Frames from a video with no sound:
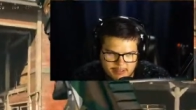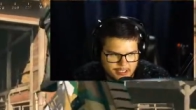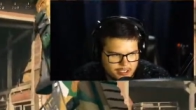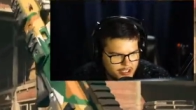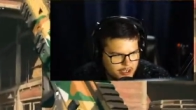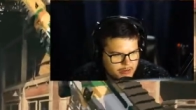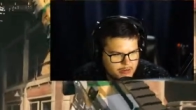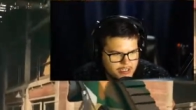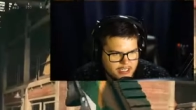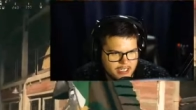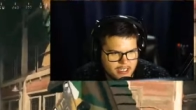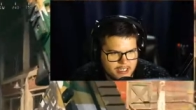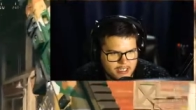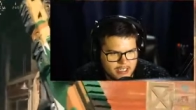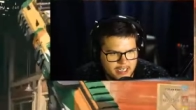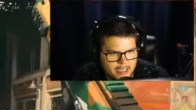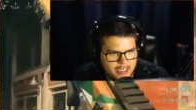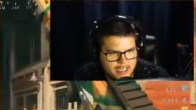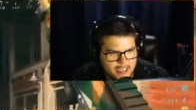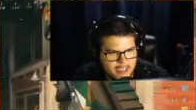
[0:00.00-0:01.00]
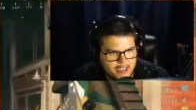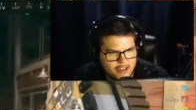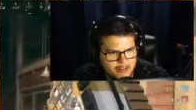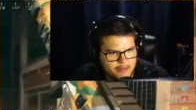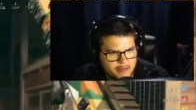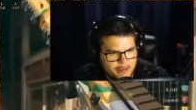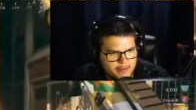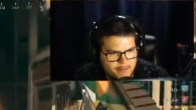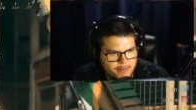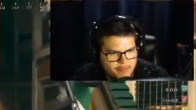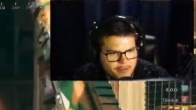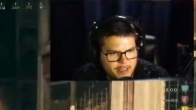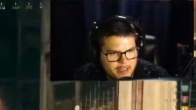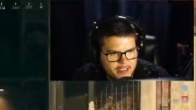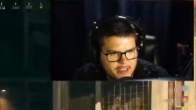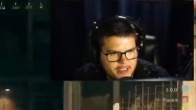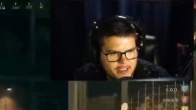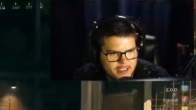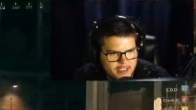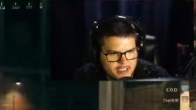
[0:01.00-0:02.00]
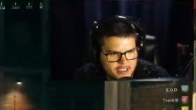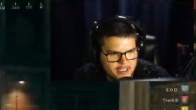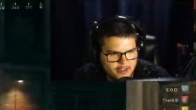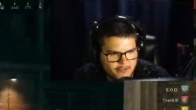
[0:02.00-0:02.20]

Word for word: so sad that that guy killed me. This is